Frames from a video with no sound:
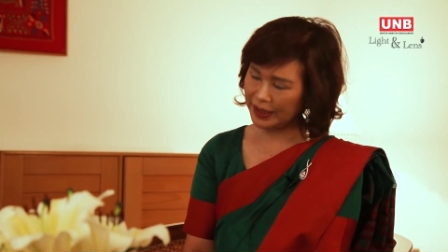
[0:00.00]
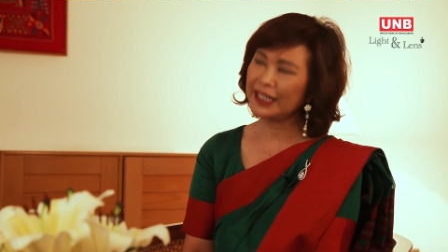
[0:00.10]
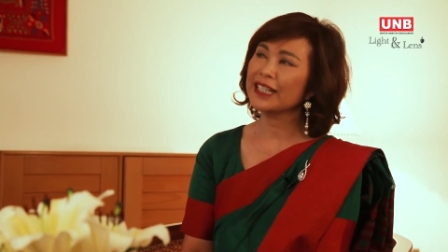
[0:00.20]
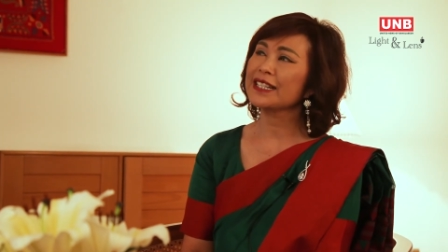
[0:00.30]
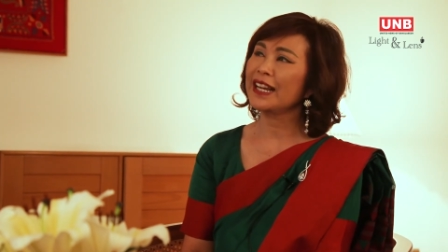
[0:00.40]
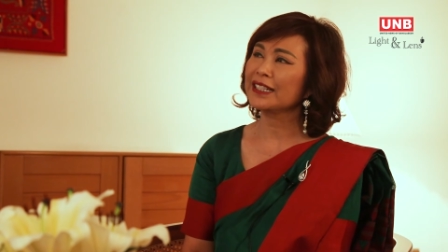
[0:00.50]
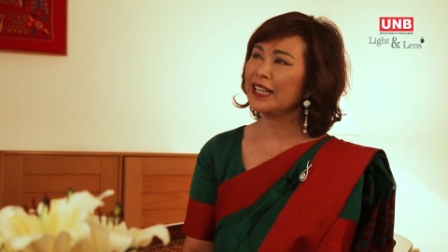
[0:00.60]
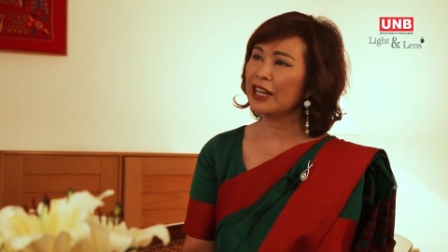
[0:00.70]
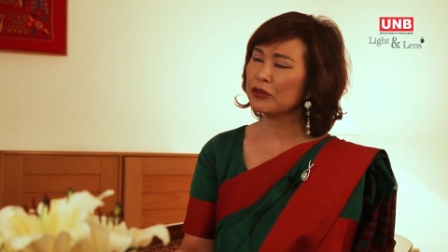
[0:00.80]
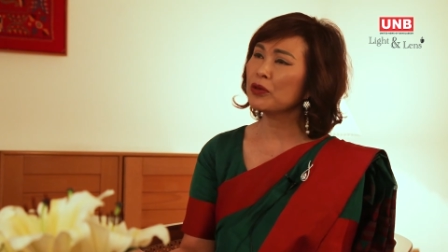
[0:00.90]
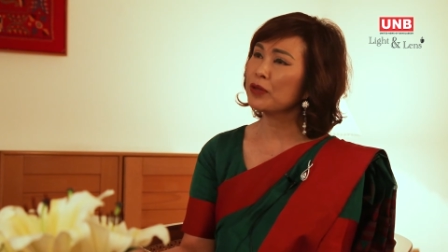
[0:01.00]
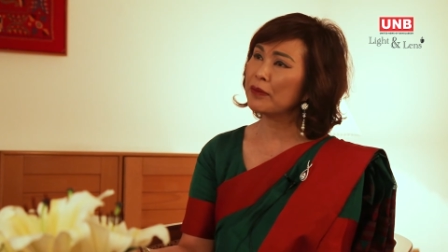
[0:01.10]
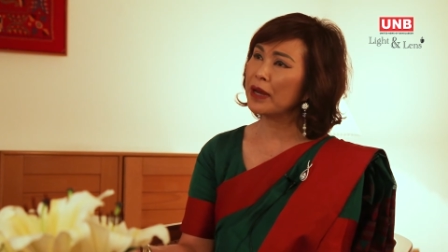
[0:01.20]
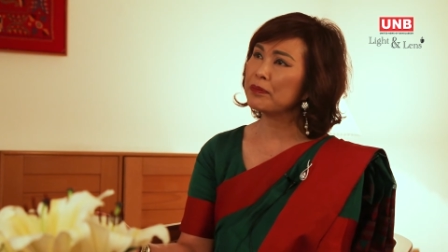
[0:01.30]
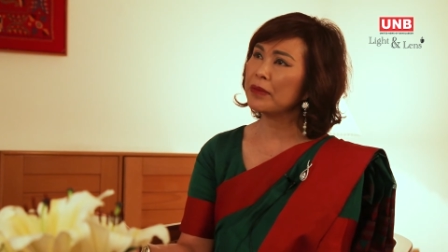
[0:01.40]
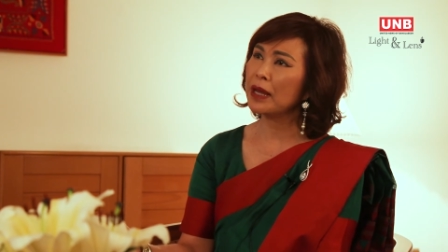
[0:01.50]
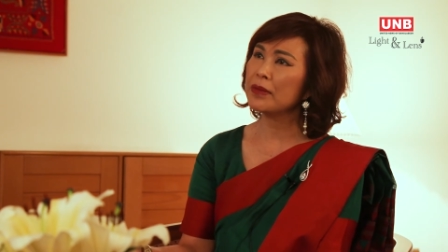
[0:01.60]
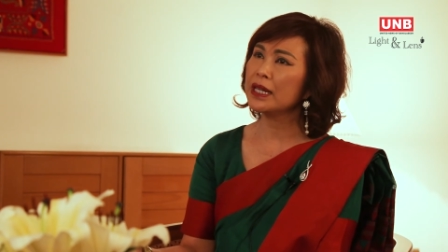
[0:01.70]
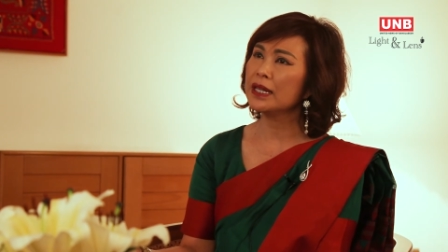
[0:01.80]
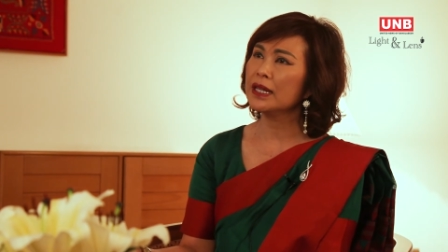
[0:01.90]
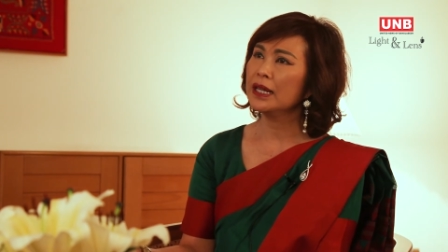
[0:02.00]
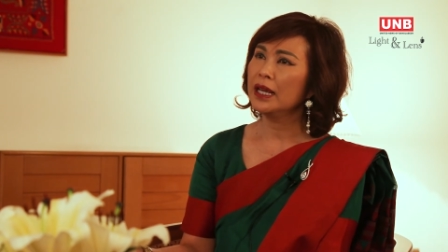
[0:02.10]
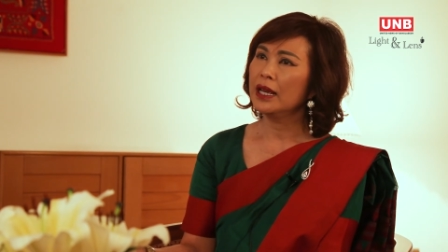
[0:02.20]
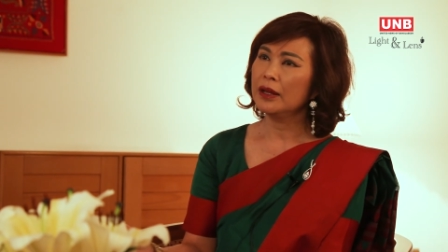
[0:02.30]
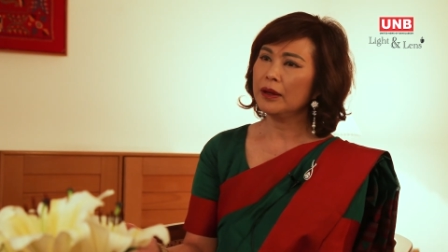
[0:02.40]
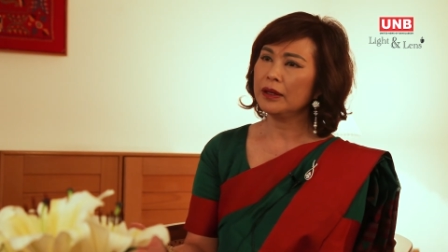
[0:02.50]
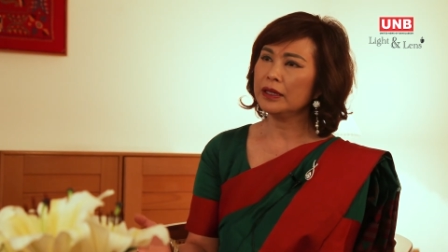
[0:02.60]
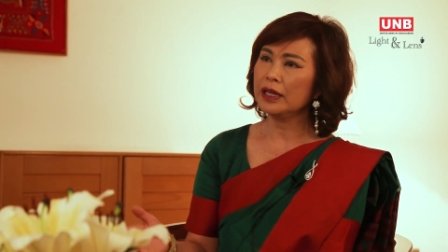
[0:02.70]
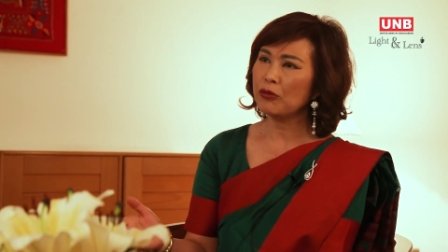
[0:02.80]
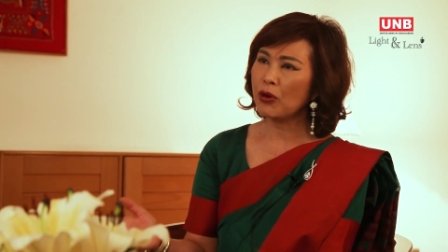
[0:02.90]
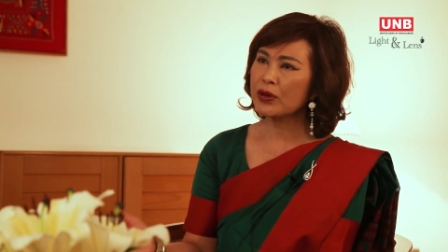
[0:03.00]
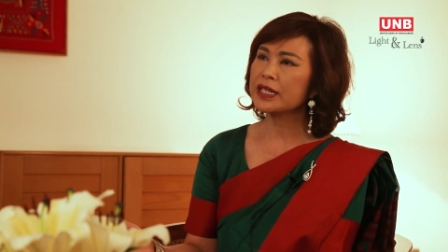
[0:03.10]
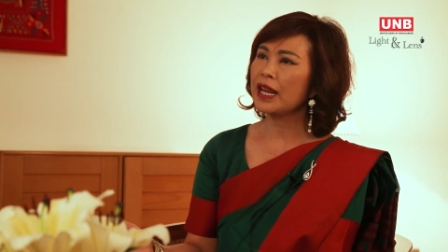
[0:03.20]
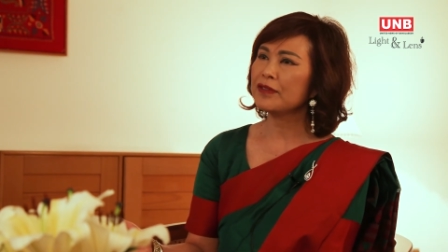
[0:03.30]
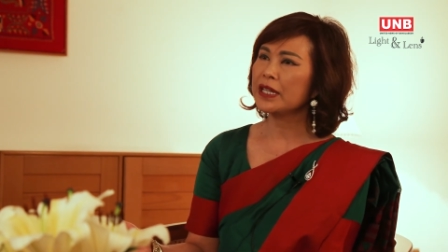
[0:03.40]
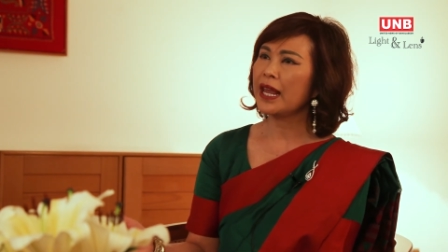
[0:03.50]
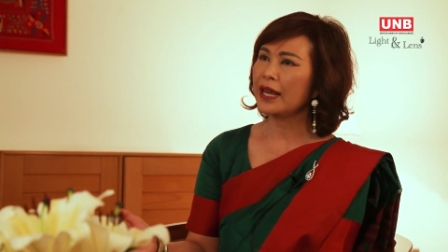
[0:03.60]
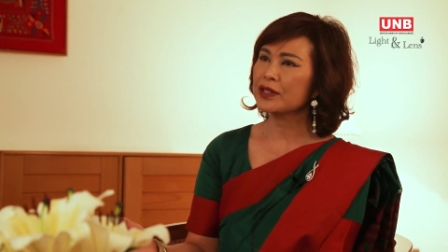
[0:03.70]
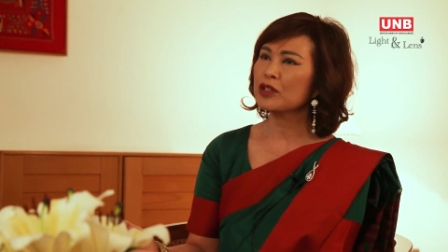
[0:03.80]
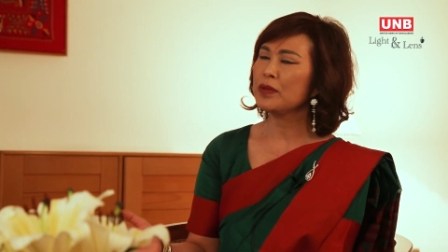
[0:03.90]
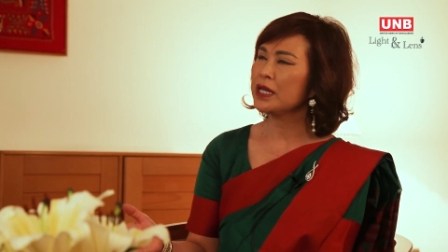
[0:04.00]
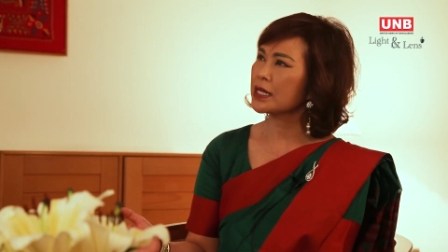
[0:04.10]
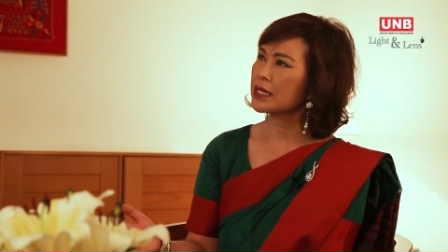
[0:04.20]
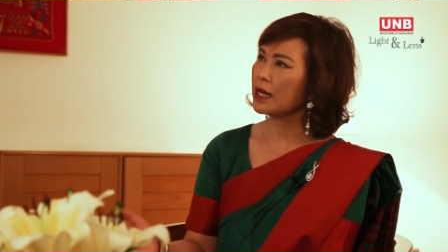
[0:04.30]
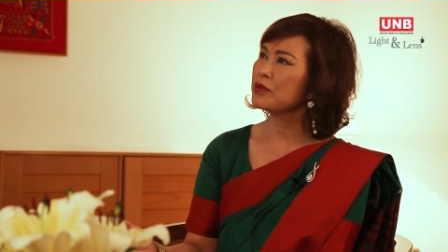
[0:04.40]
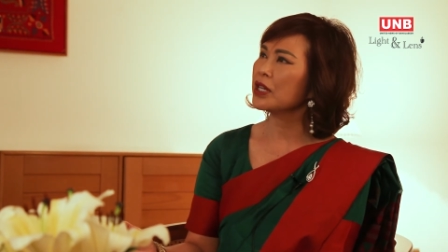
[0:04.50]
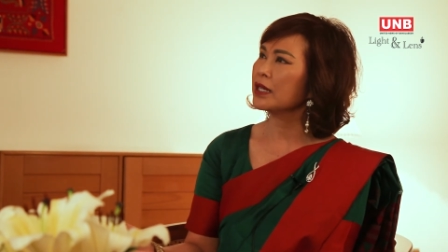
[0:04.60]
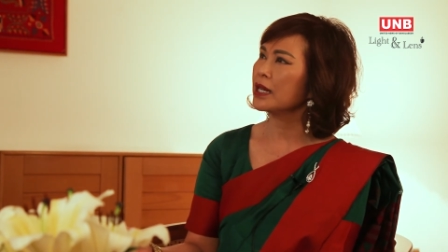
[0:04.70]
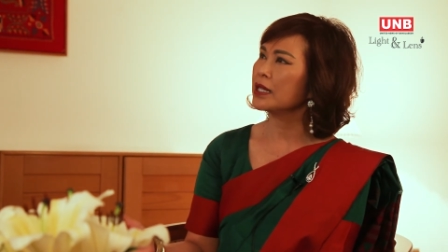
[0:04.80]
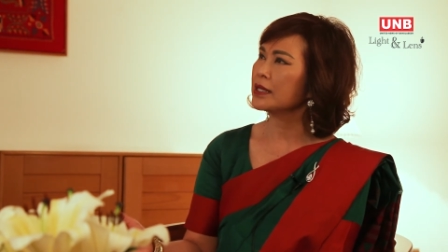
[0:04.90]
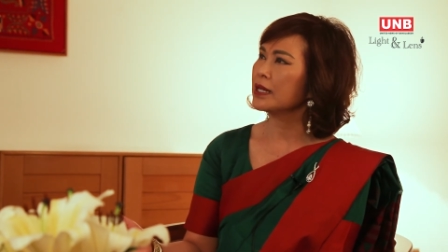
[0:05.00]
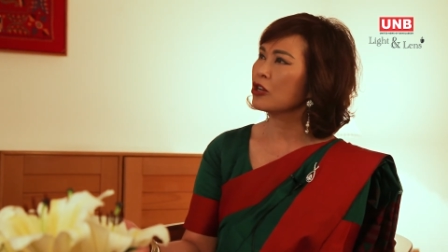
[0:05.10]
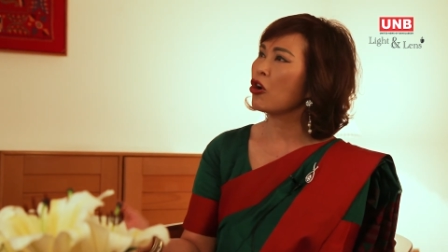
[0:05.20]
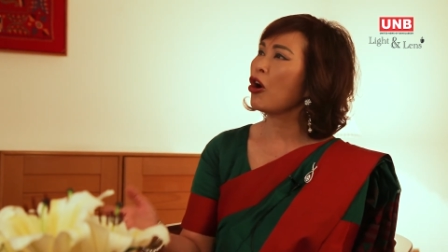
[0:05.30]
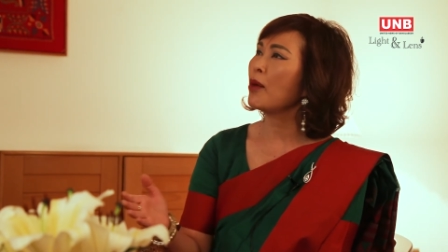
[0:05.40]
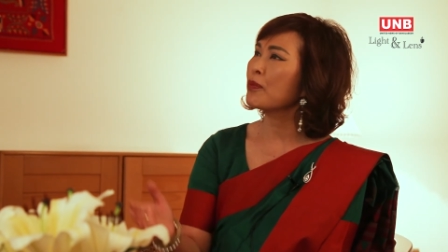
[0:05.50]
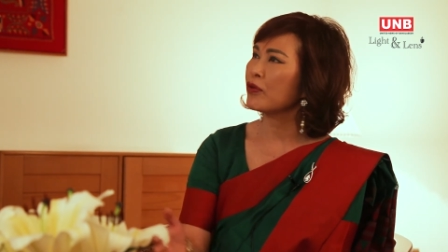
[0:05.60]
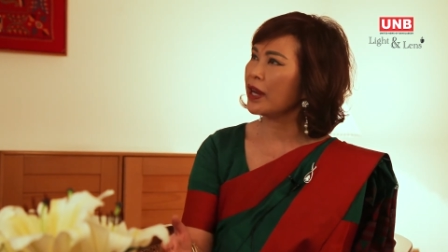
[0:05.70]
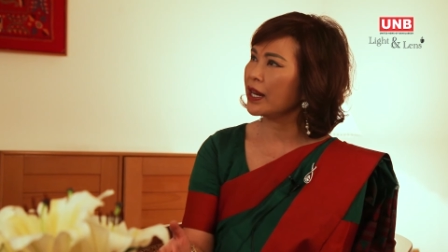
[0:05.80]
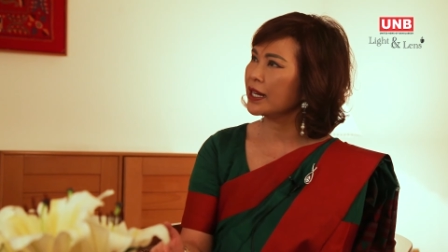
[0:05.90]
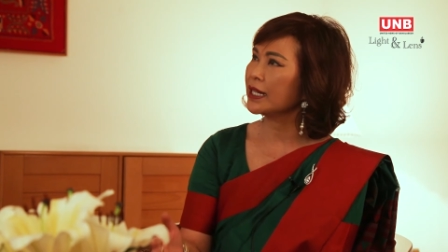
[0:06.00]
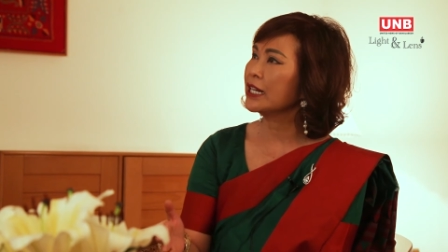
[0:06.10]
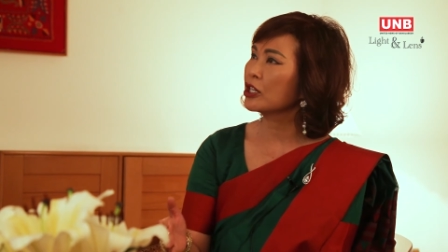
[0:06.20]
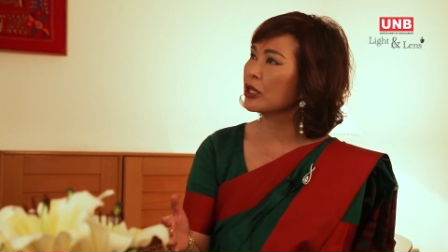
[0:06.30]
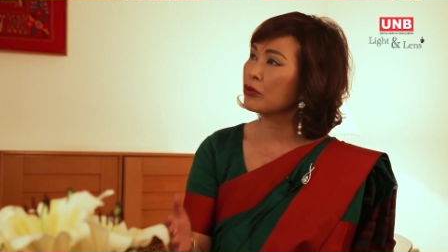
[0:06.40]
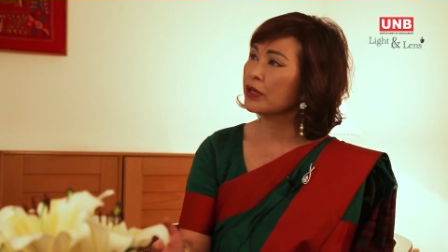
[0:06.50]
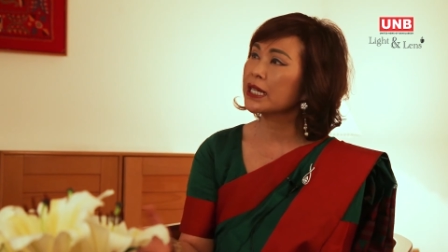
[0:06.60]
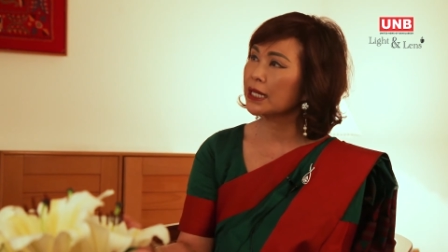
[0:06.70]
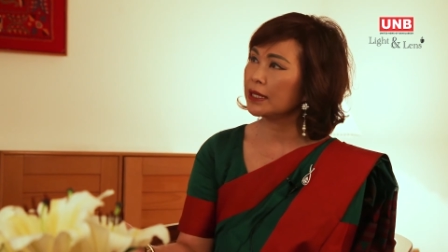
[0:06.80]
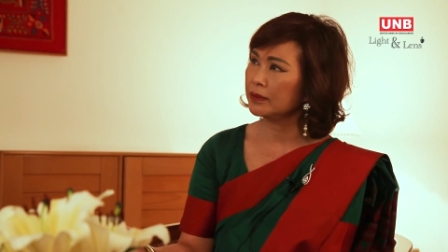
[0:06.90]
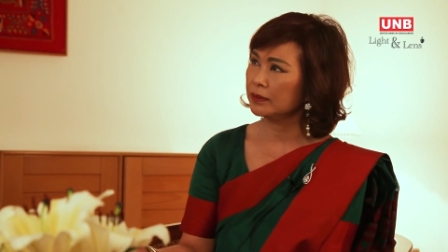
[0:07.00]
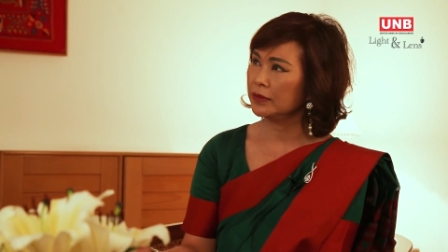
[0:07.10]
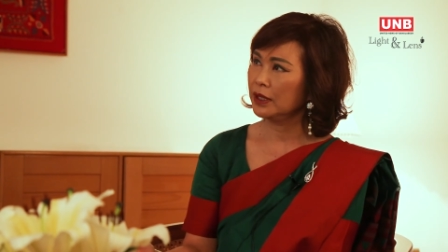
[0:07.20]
Exactly, and I mean, road safety has to be the subject that is incorporated in curriculum.